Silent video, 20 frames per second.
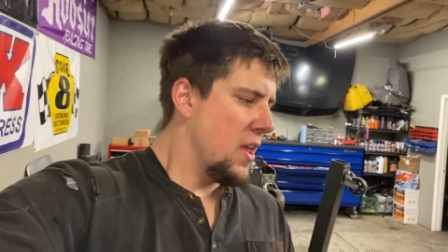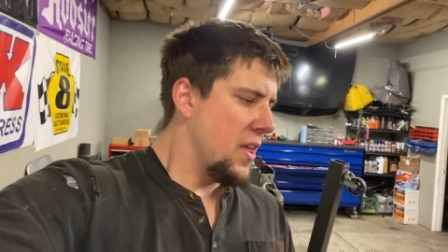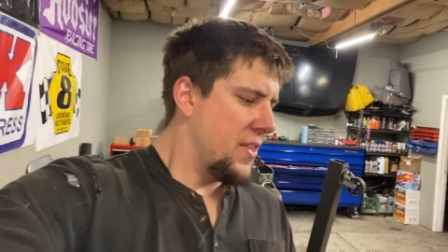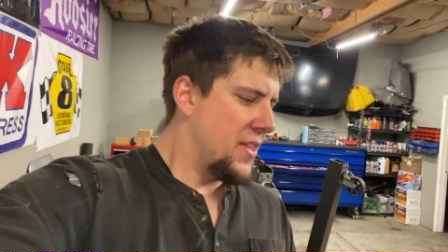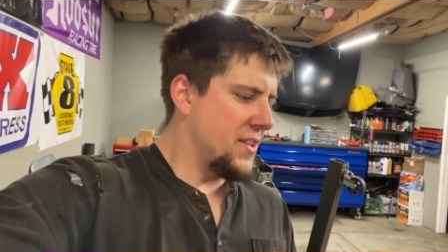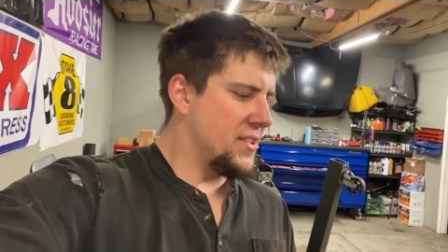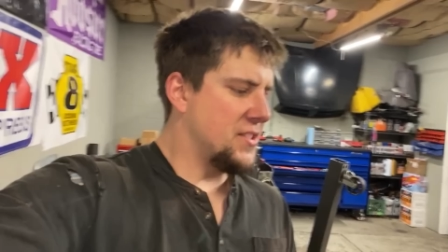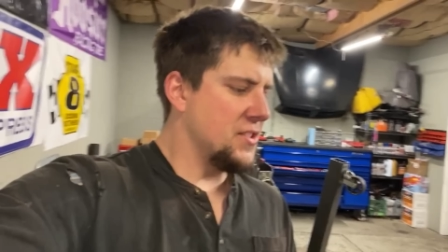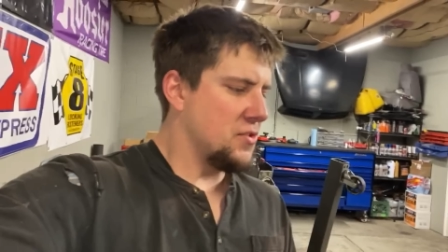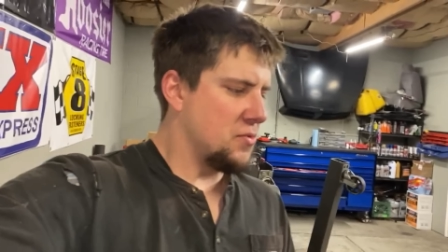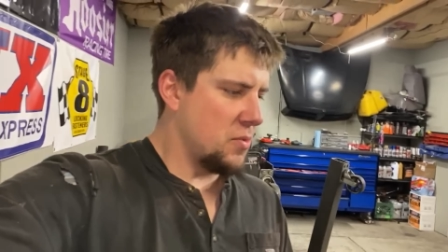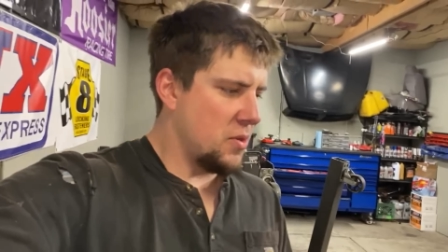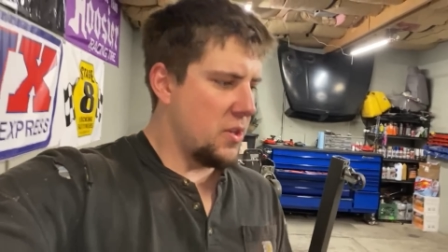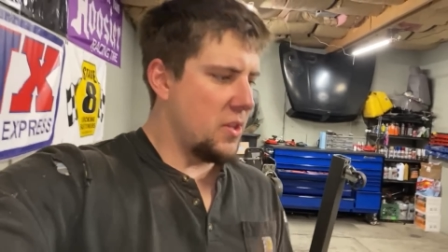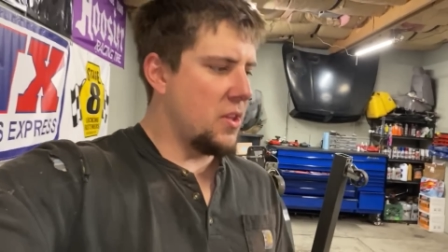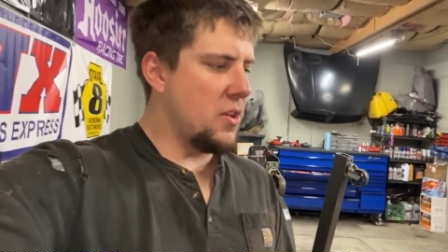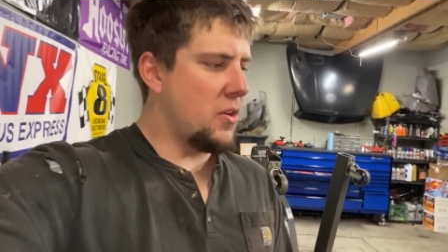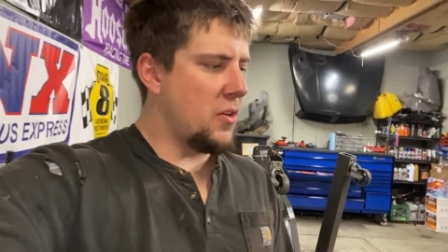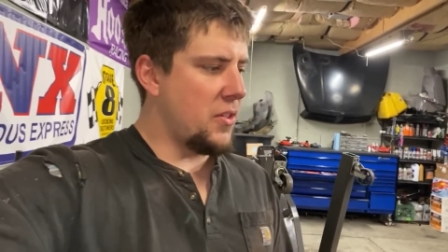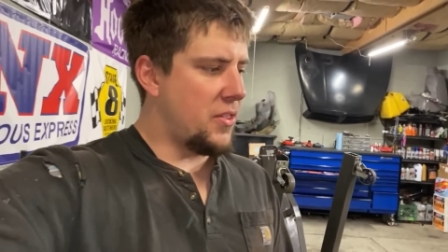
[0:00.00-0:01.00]
This is really
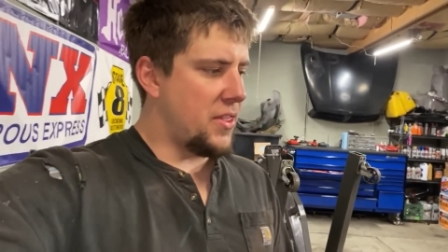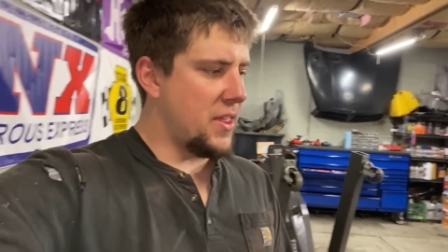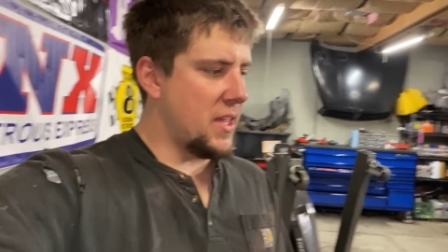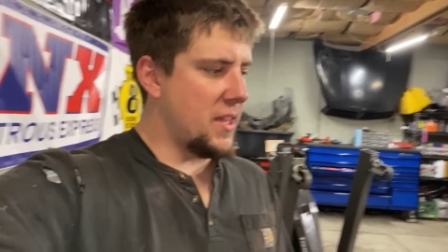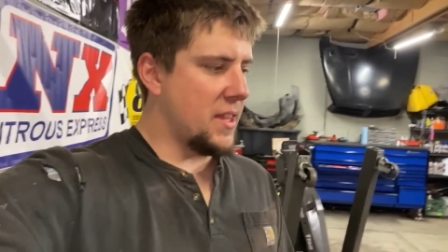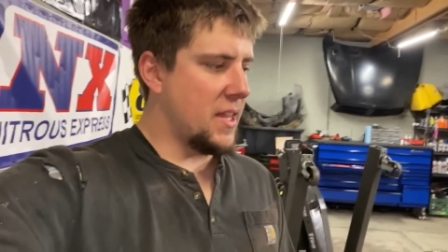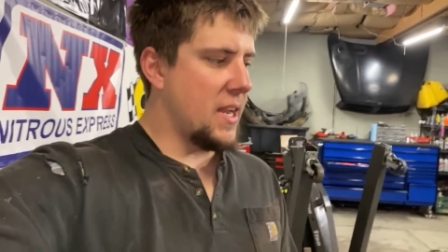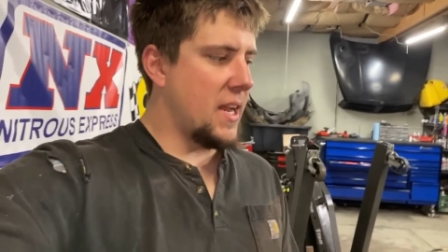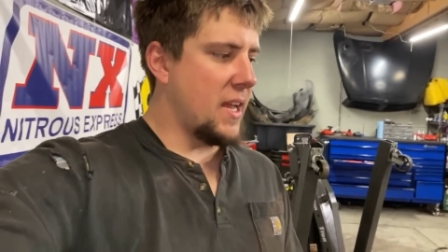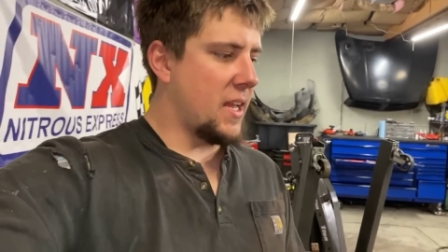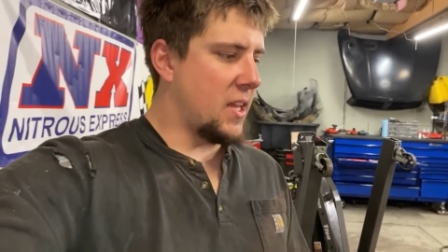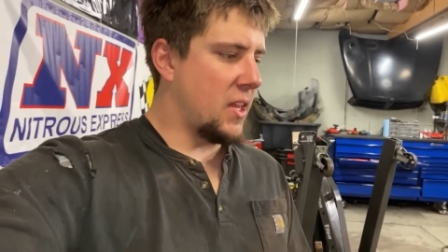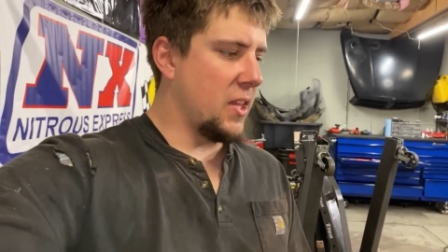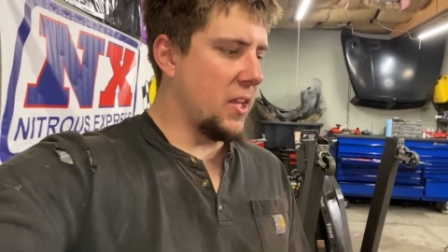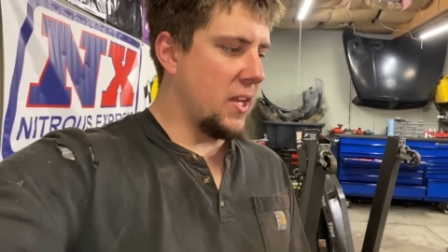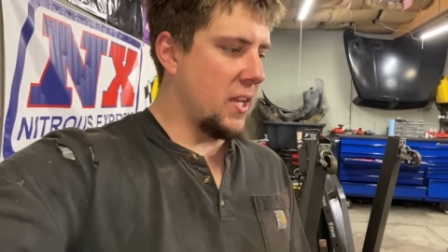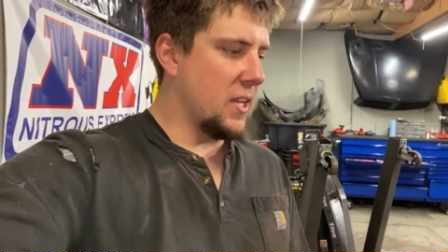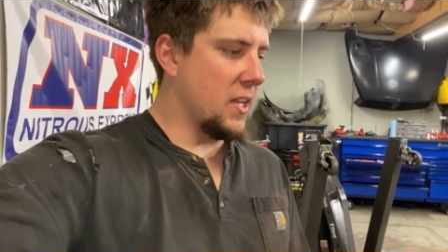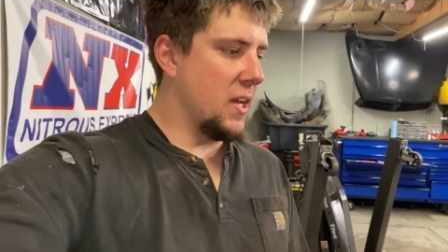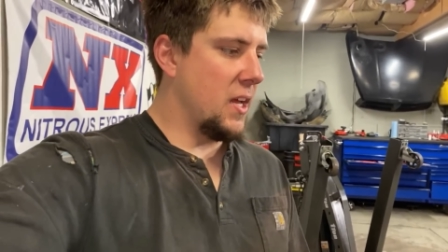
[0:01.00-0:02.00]
the only thing that I
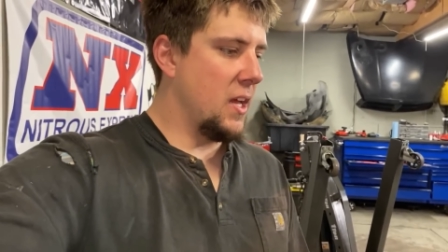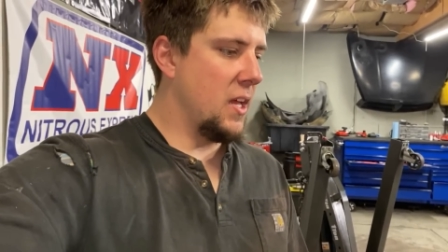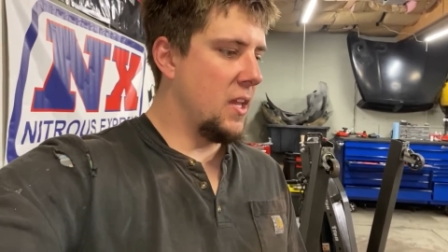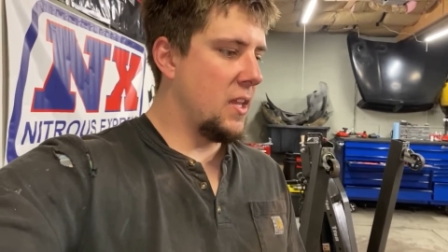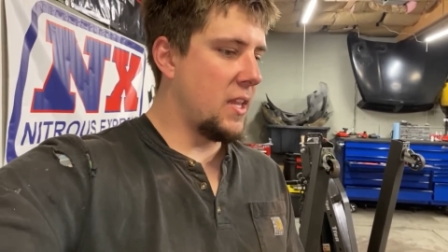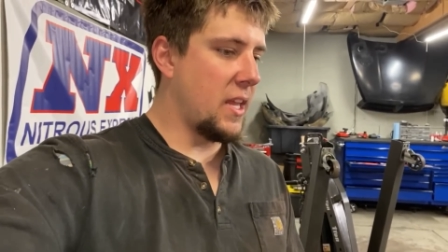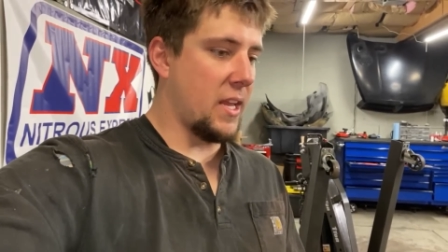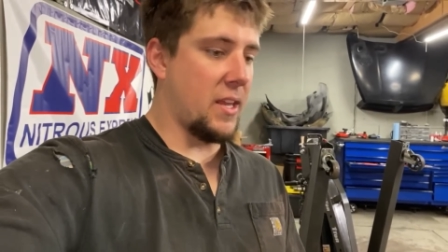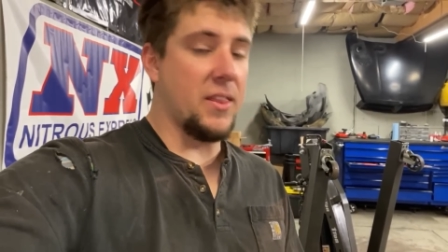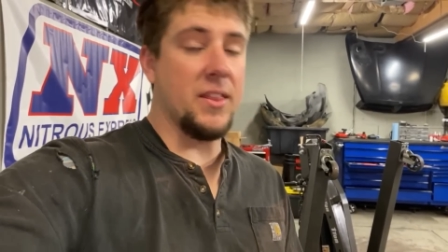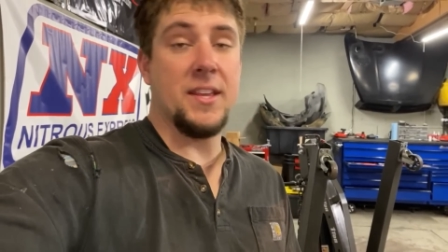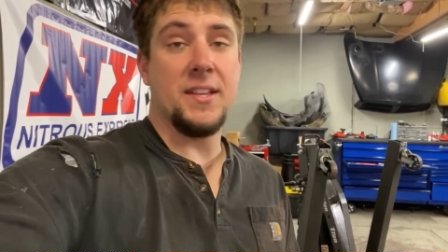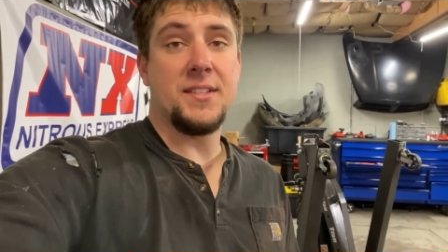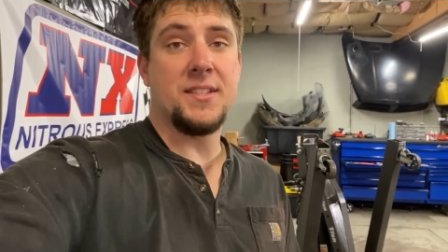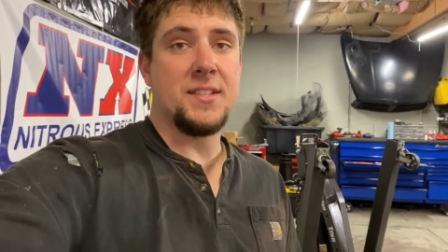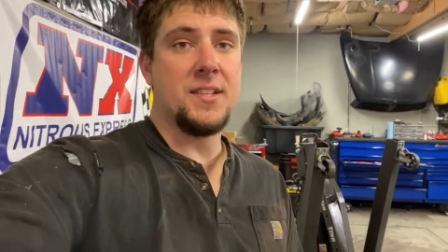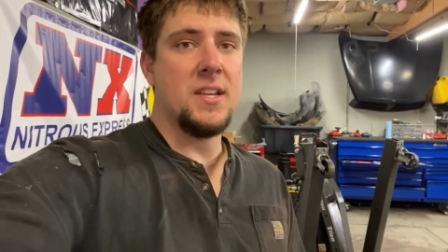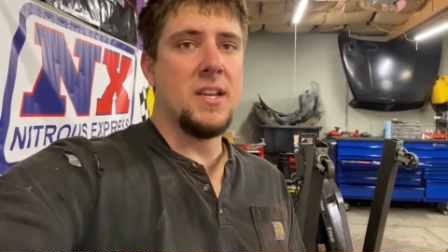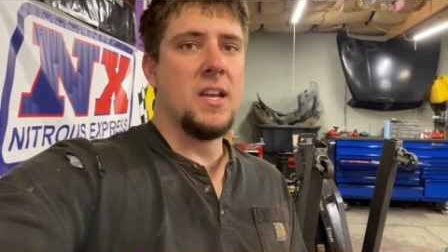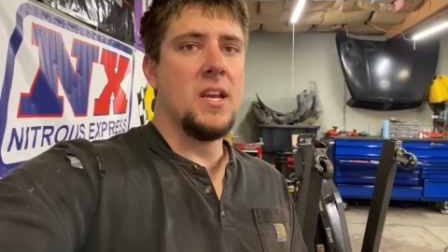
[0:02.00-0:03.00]
clean like
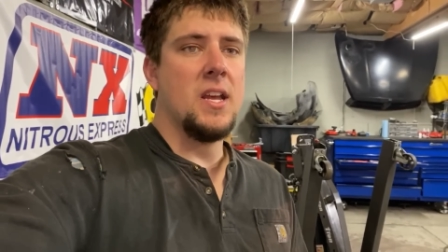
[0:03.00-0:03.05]
this.